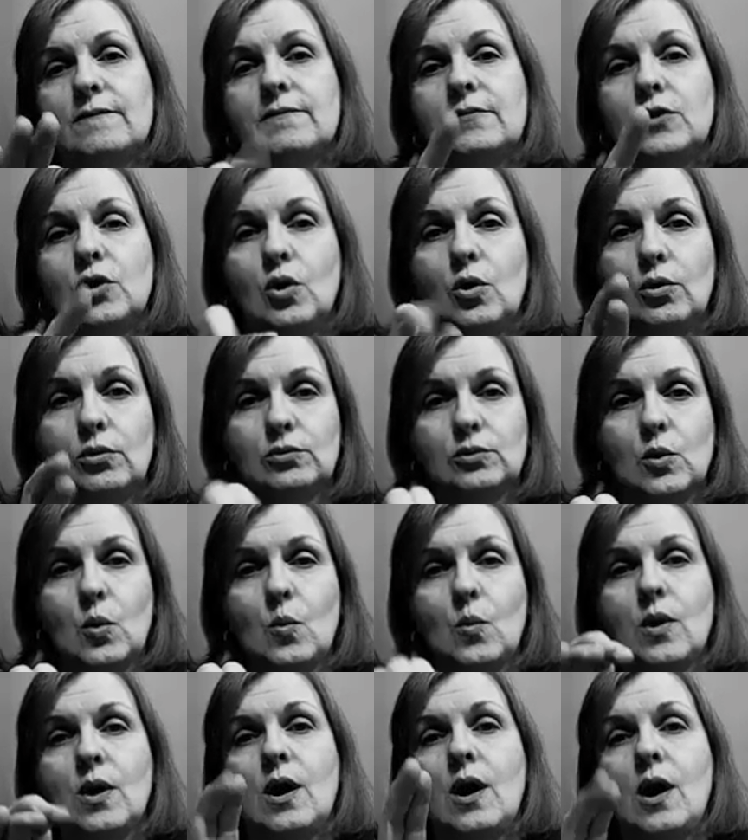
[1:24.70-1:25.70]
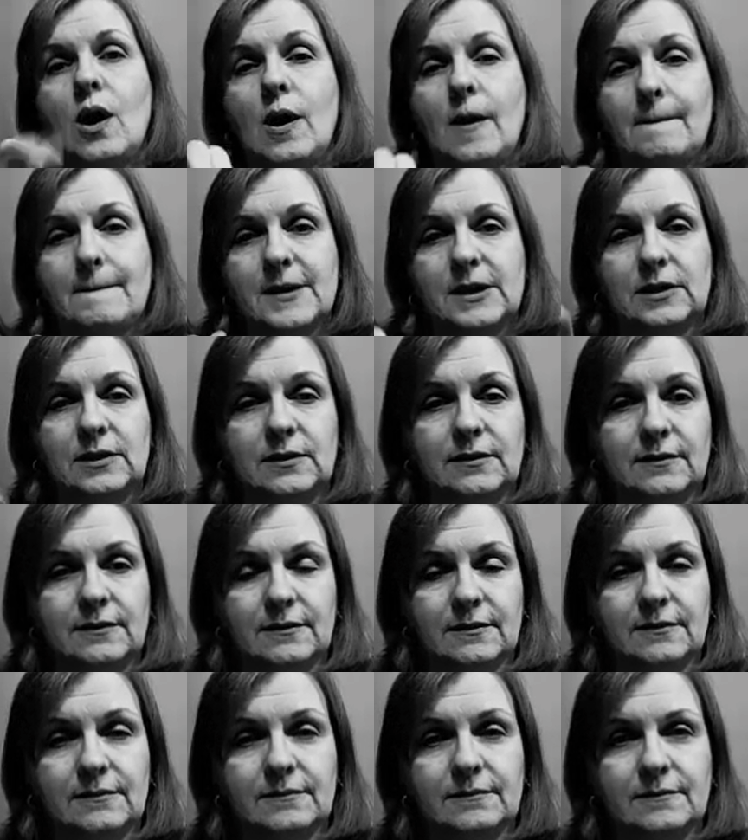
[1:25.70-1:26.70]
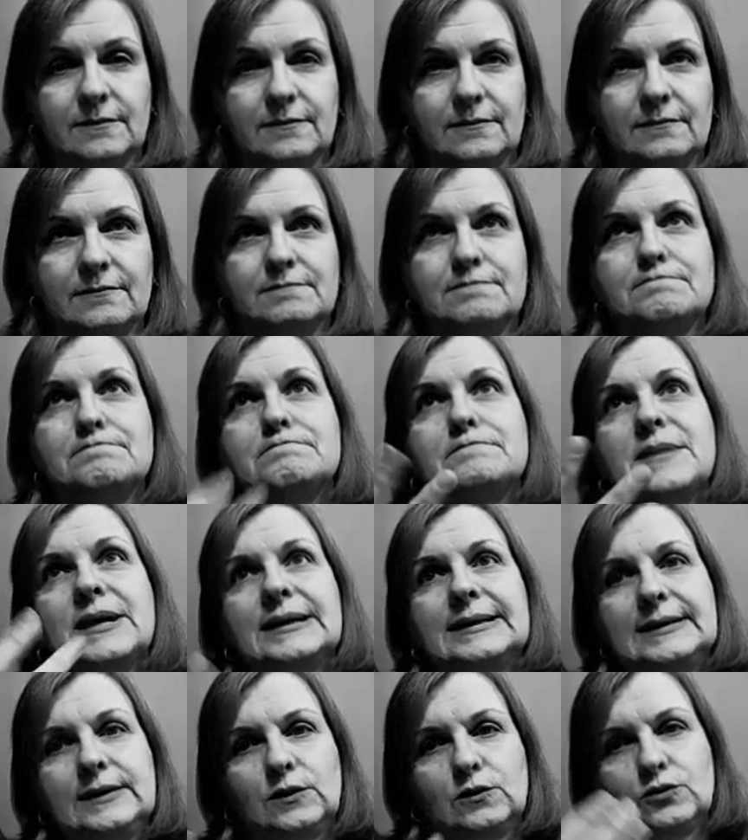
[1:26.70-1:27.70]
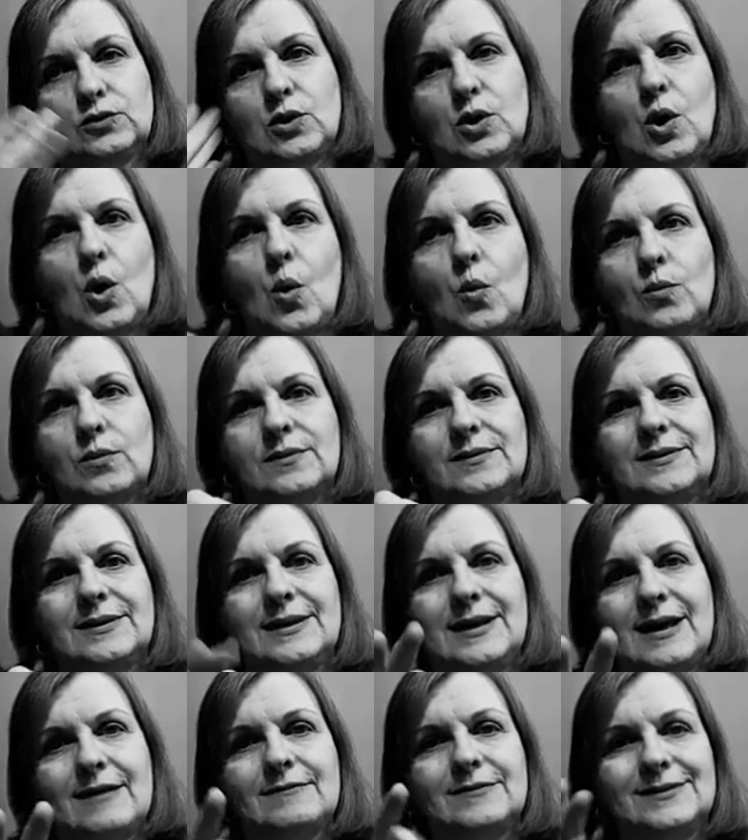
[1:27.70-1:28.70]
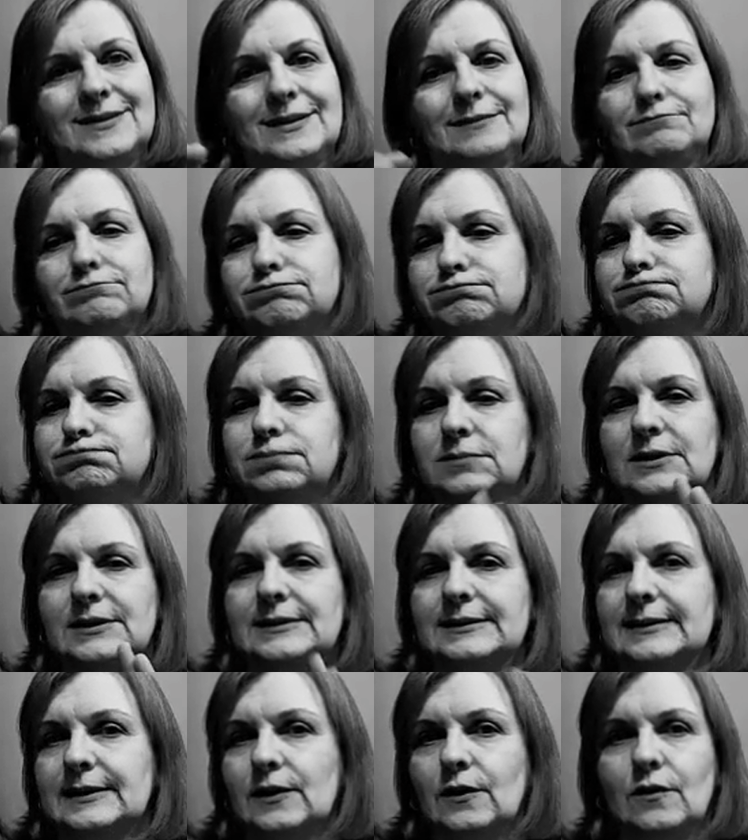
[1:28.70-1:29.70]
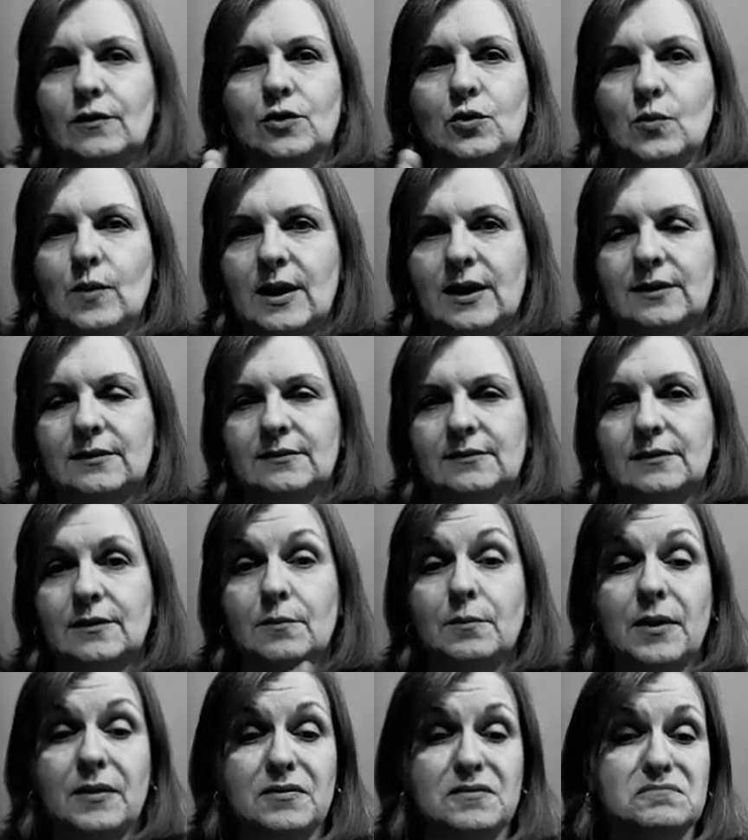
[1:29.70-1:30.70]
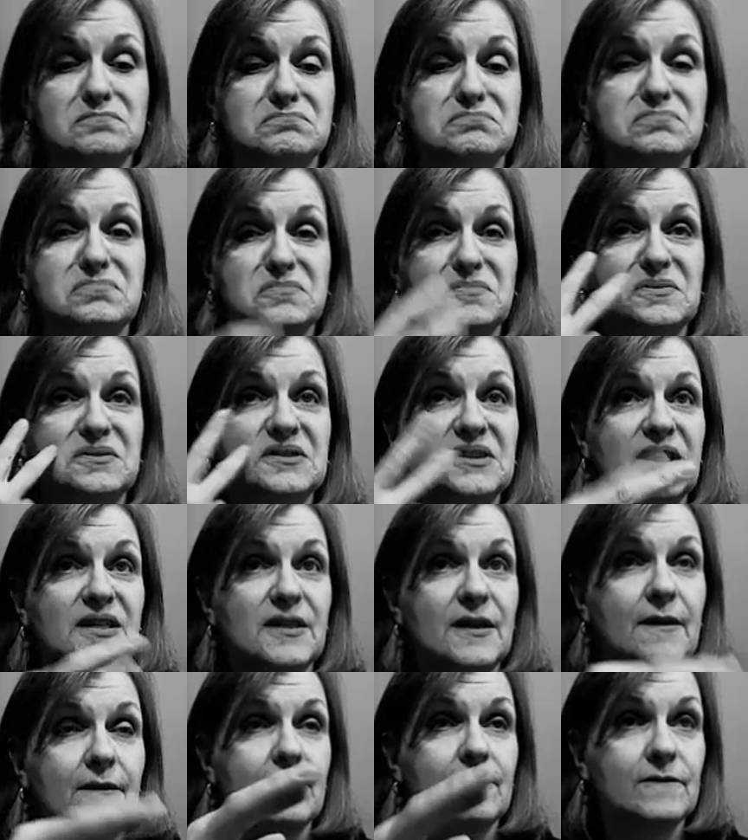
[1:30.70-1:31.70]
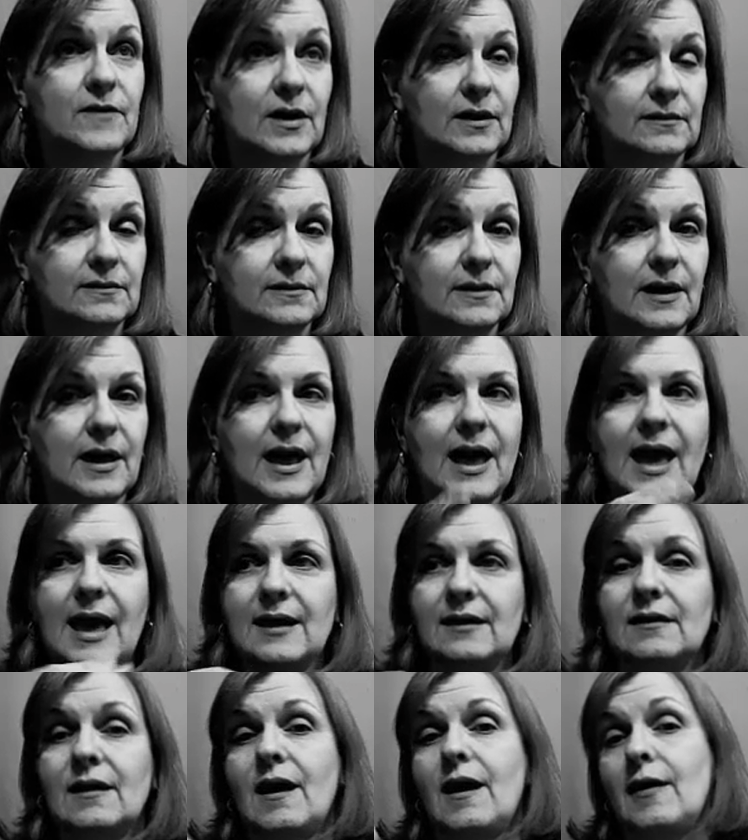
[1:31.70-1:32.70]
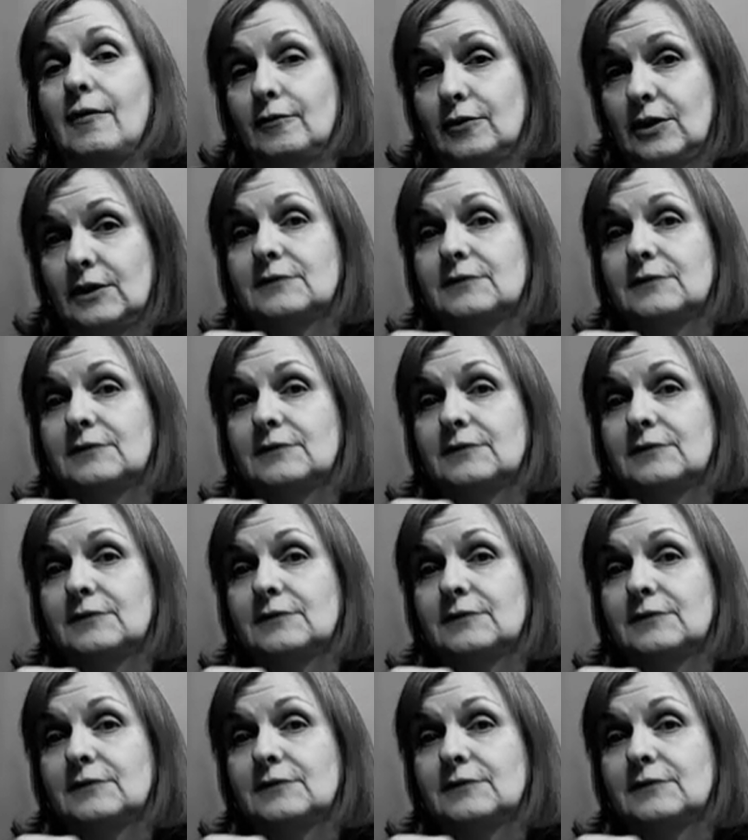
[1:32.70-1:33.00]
CFCs were banned in the U.S. a number of decades ago now, but we are still seeing residual effects, and they are not banned worldwide.